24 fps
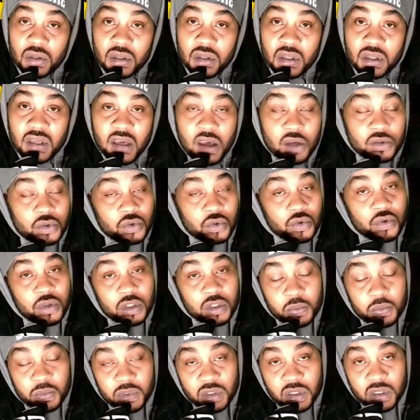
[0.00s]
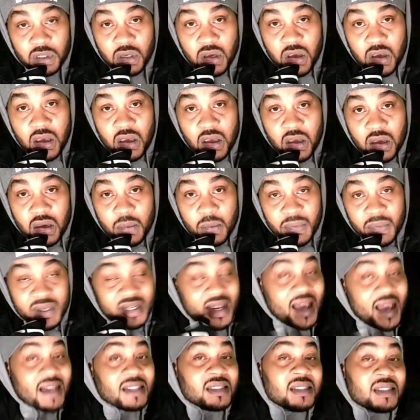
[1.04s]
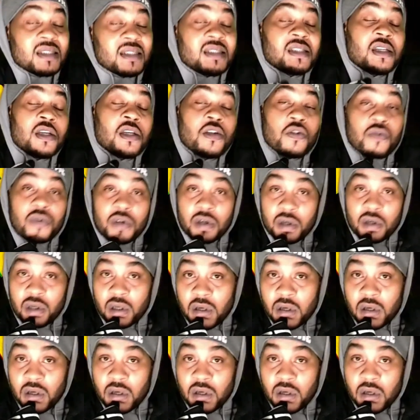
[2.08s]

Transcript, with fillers: can cancel Christmas. But that's his secret.